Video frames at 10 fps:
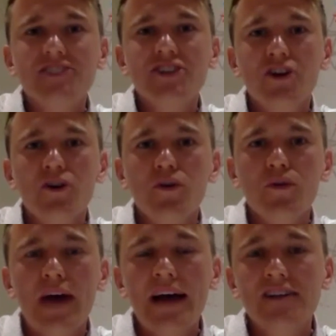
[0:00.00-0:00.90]
so
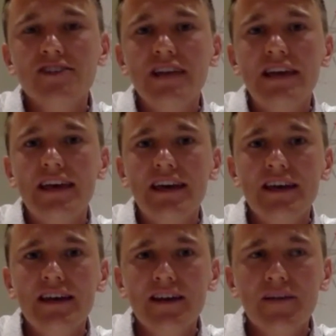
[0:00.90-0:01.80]
actually
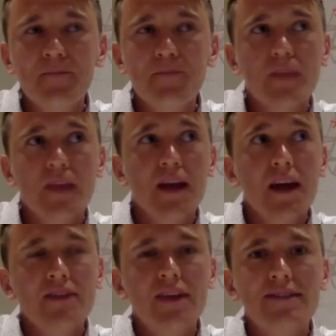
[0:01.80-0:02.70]
in
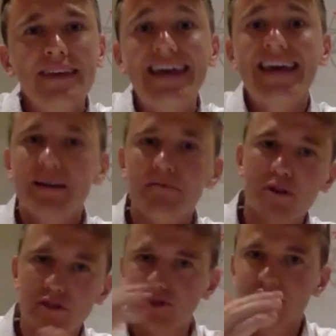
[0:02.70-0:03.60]
the
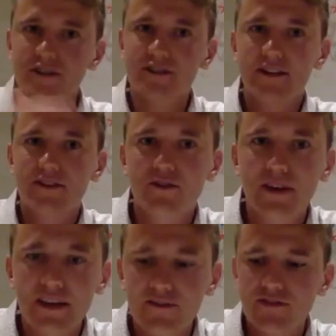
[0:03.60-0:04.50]
inputs that you
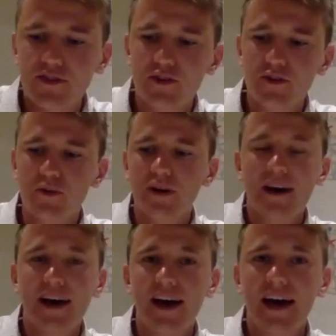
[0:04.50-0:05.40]
give to
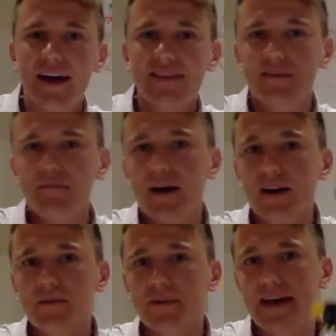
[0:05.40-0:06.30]
the
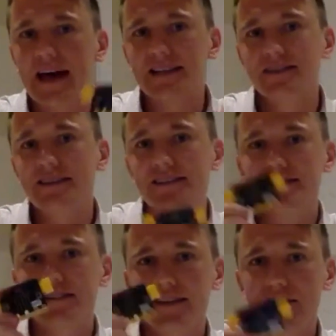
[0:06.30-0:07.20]
microbit has
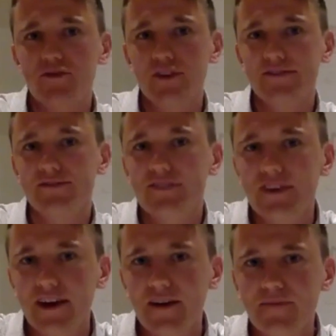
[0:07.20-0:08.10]
this different
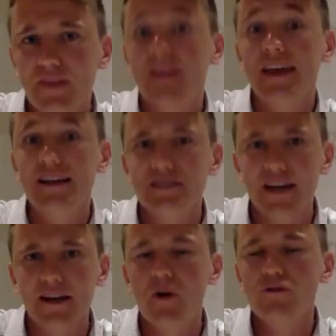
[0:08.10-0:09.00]
things
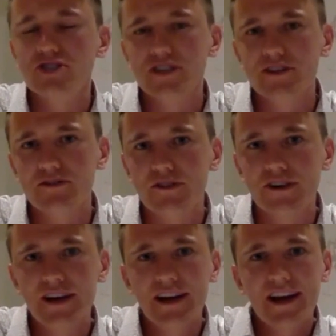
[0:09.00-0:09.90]
like motion or
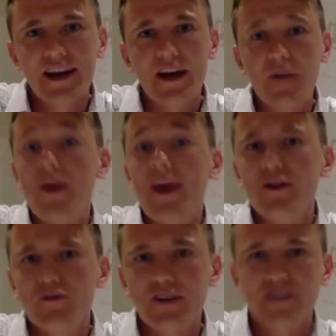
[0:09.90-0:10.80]

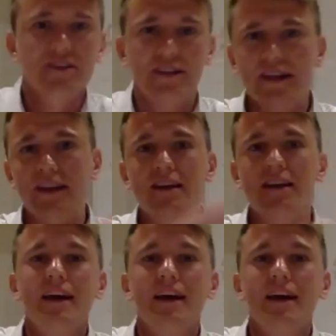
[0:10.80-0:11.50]
radio functions that I did.